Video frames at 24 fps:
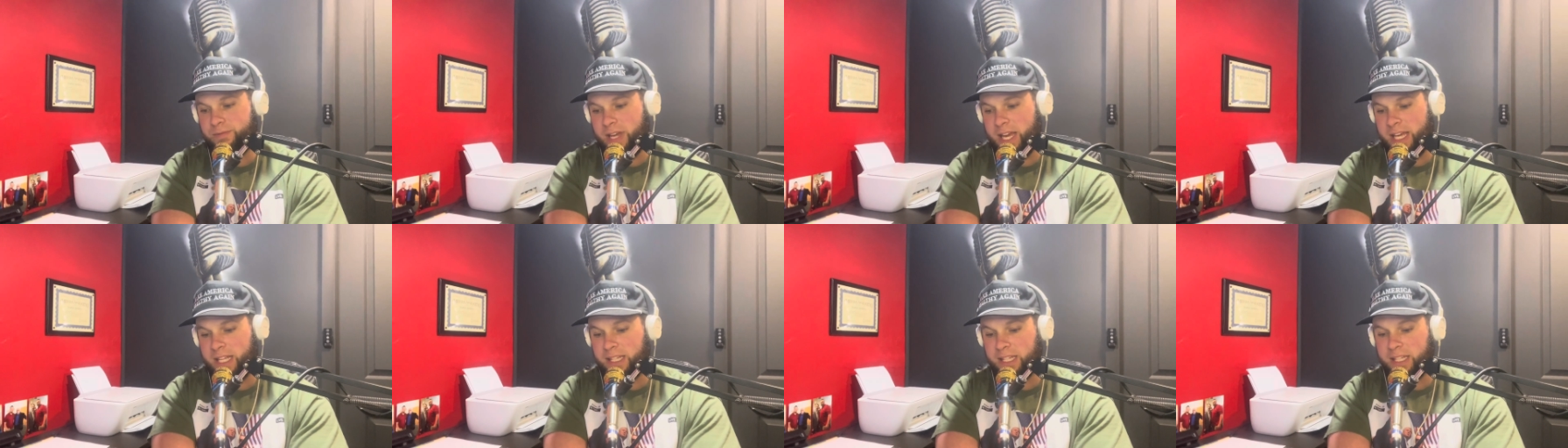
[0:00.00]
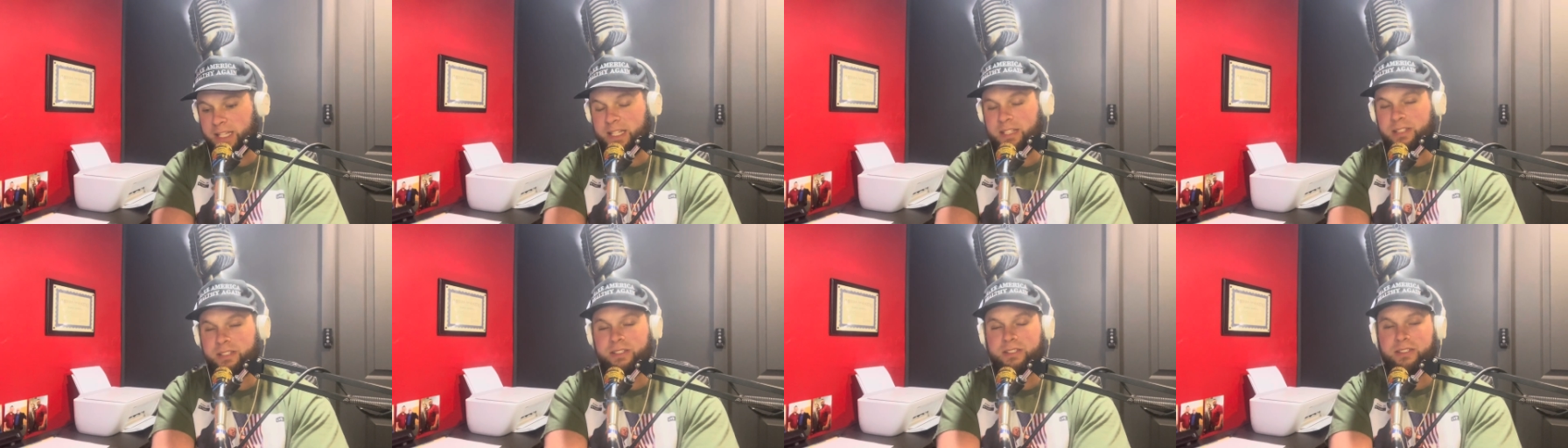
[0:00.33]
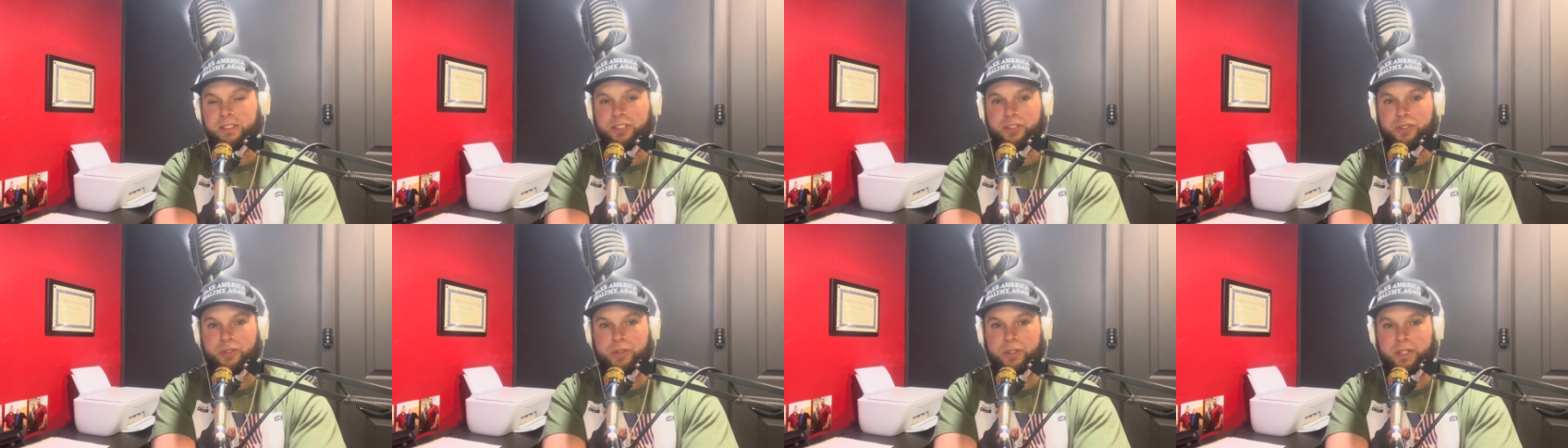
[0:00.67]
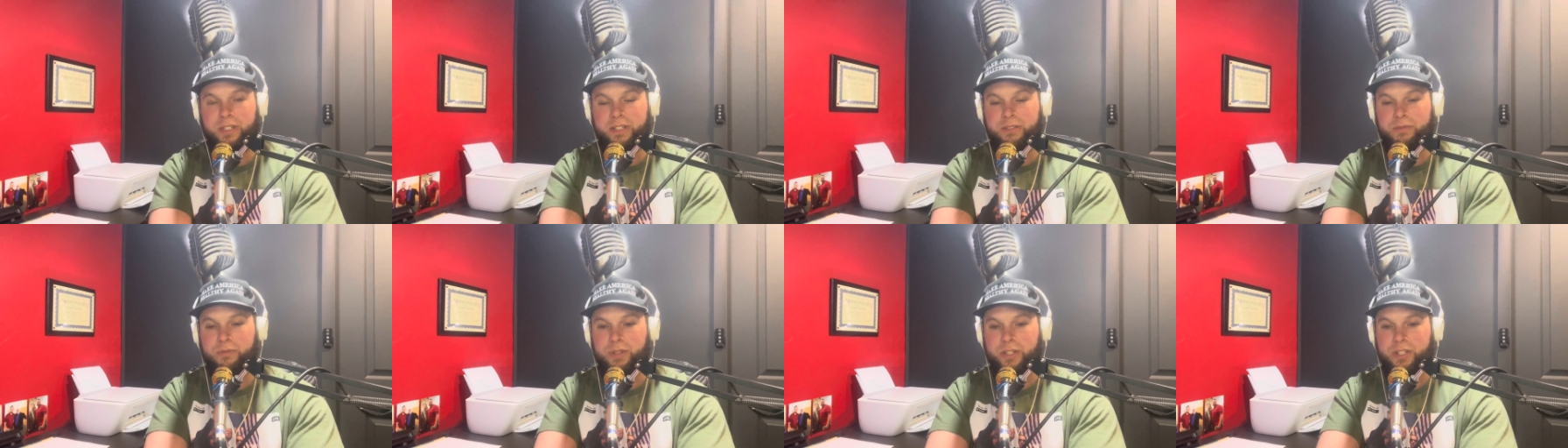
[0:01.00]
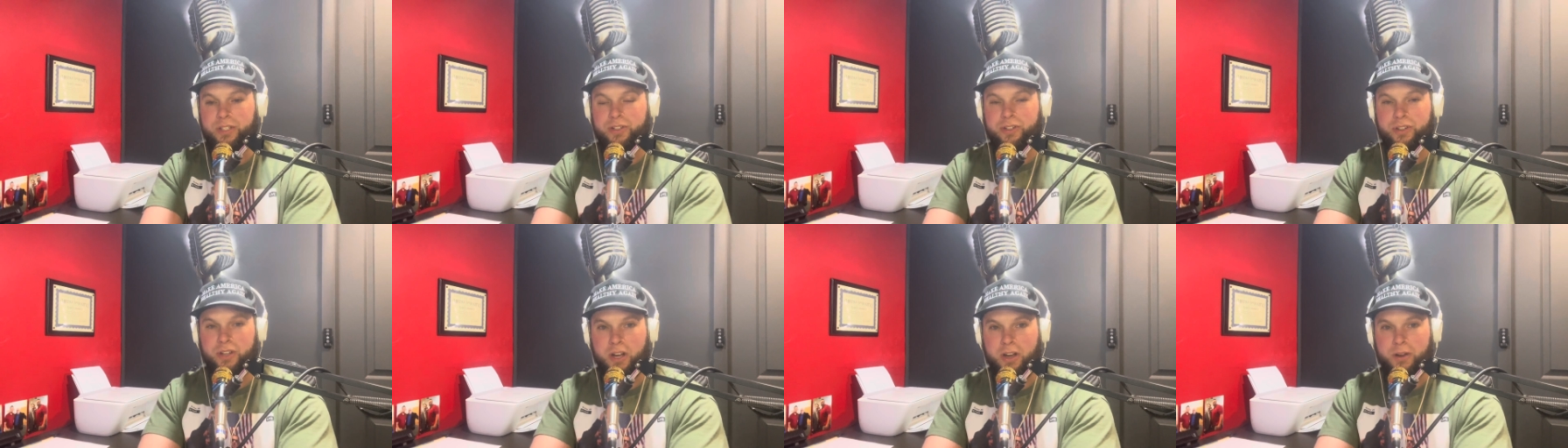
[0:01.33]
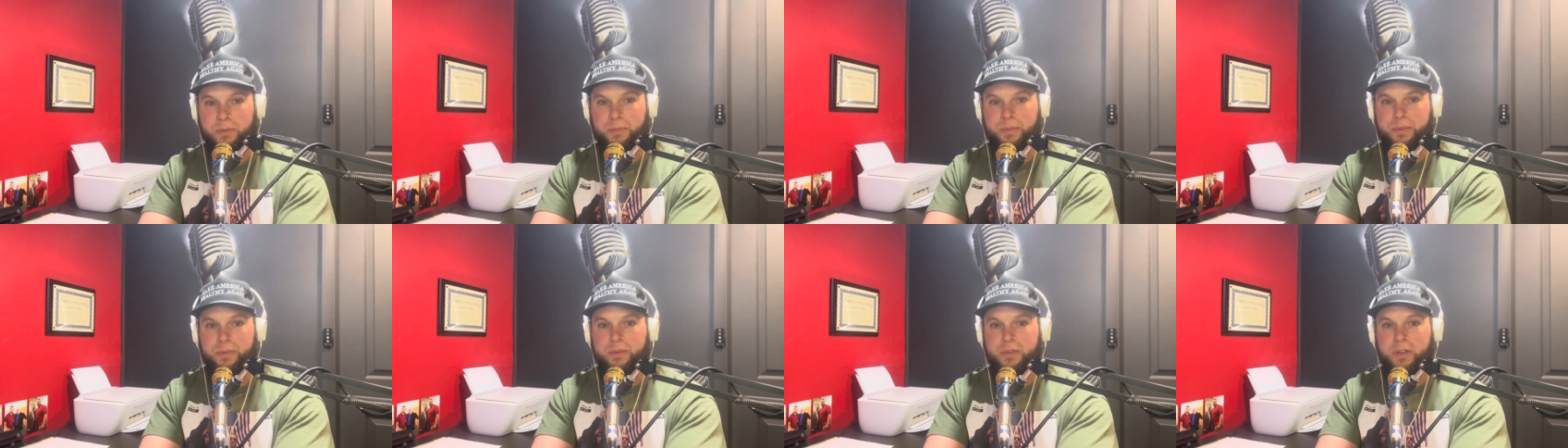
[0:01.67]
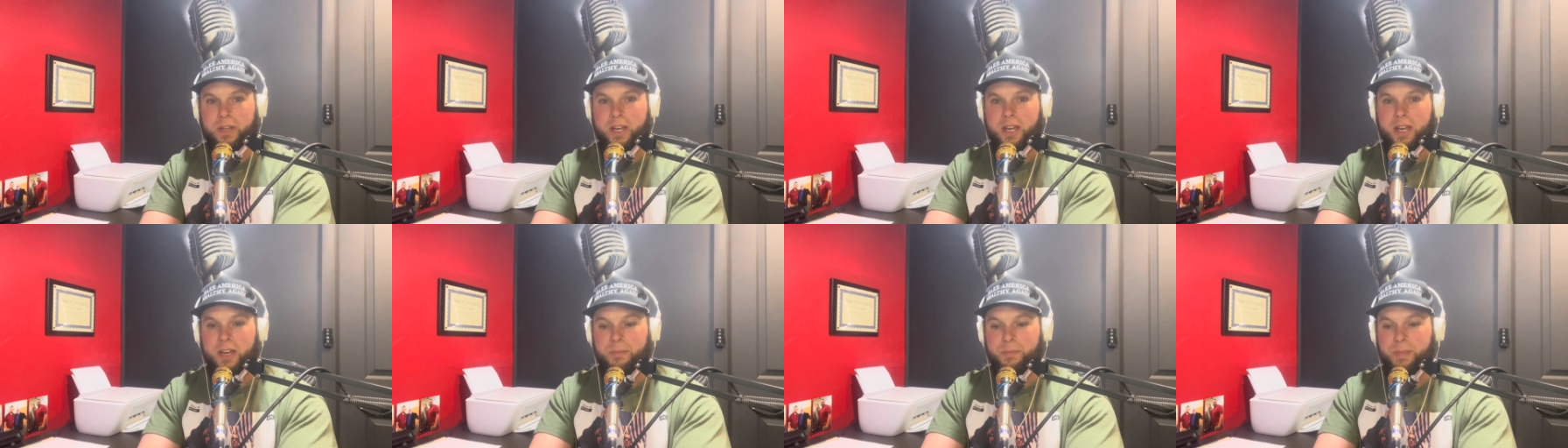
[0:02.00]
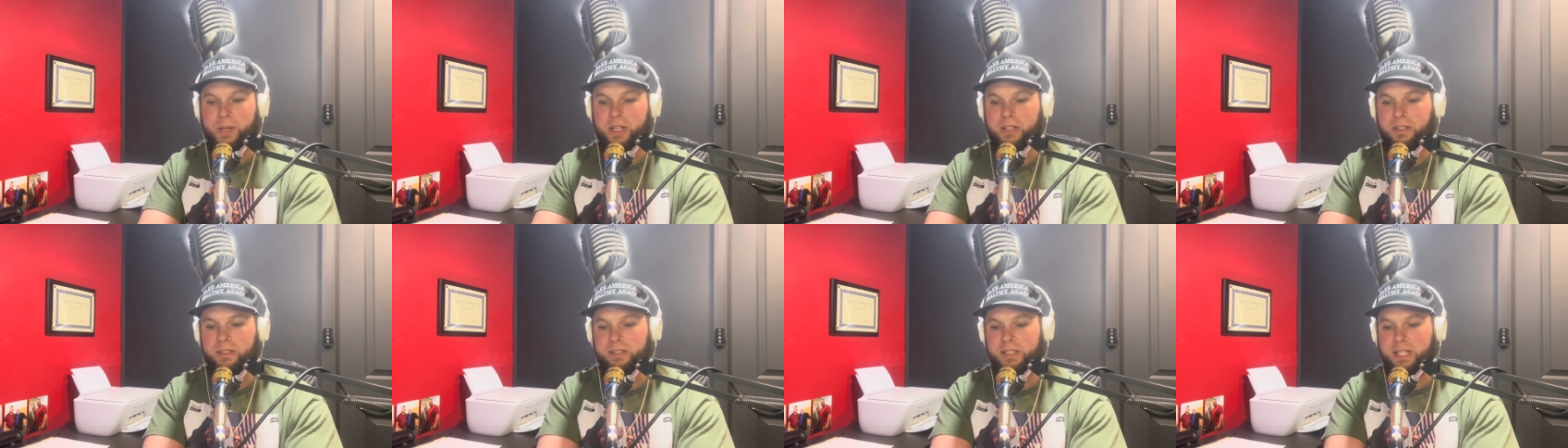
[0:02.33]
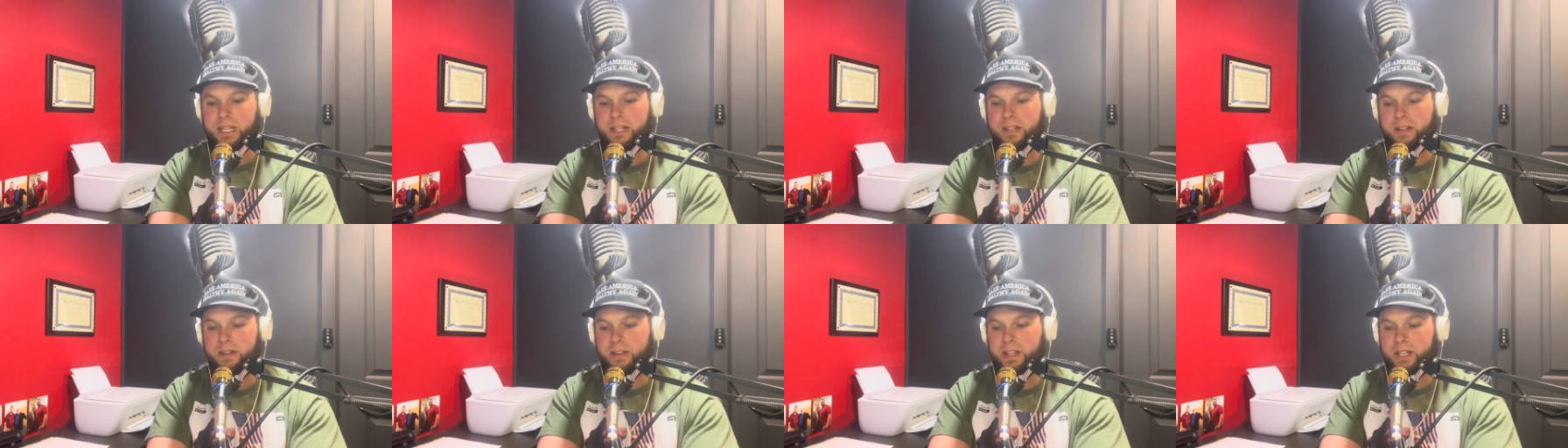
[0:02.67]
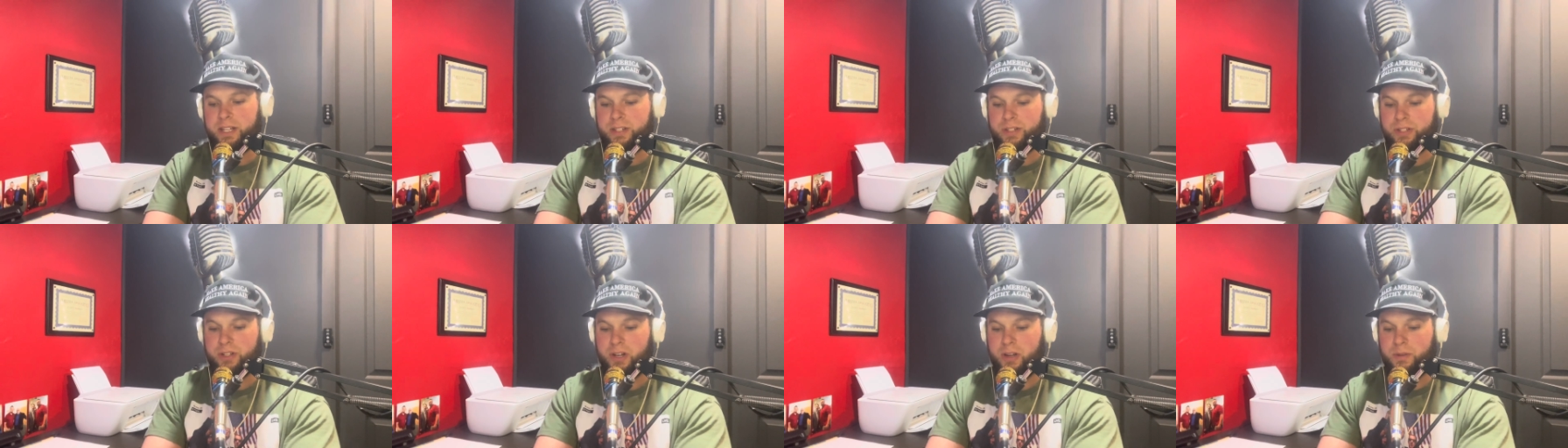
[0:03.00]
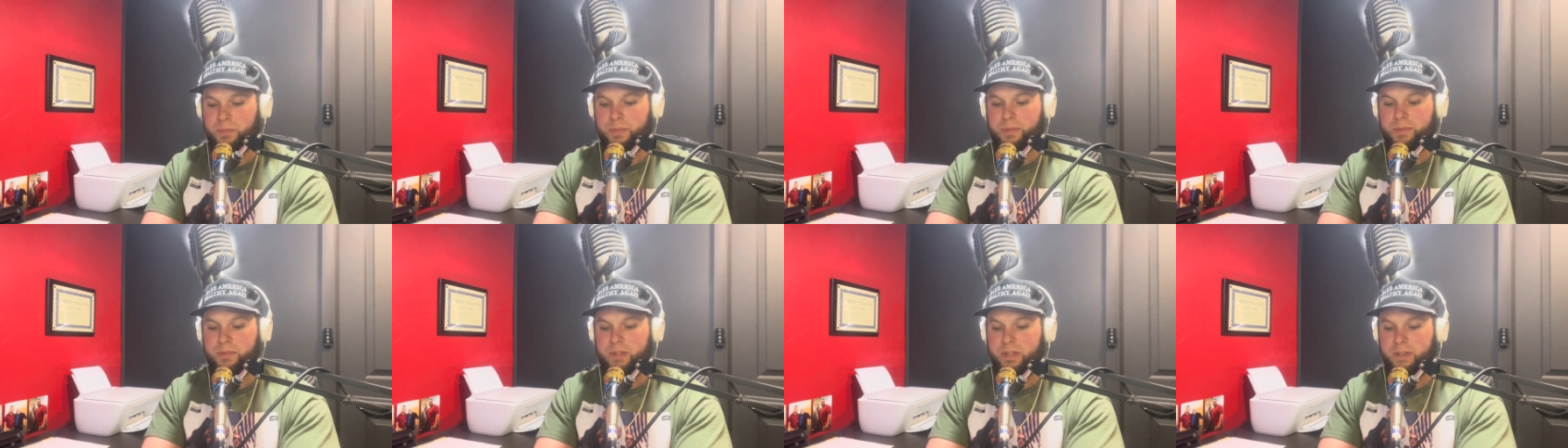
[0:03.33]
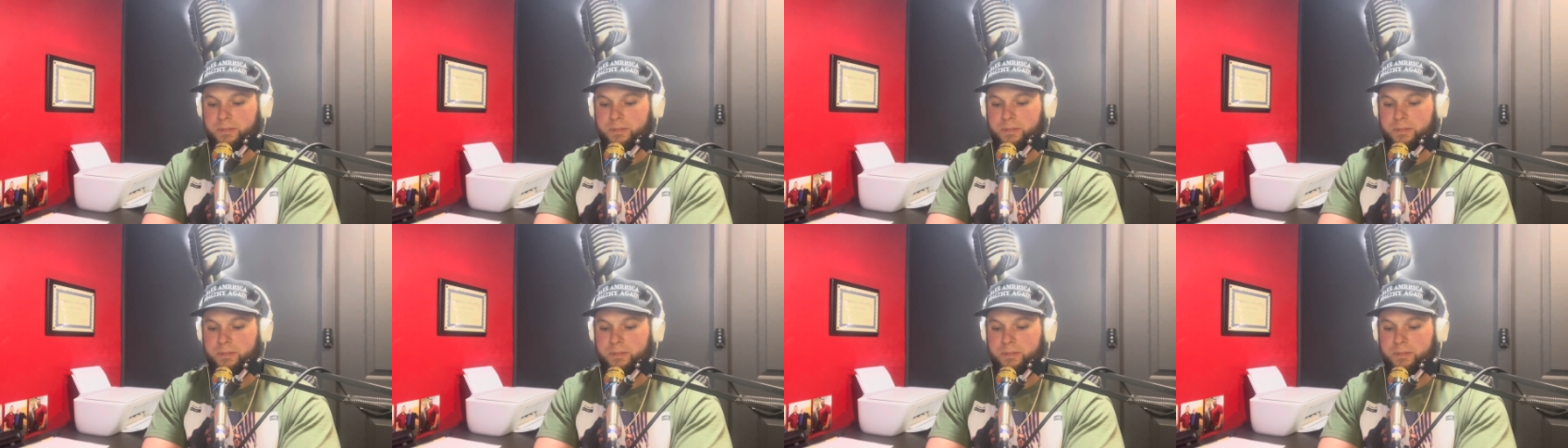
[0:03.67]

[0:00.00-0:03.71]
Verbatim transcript: at least joined with Trump because they know that Trump,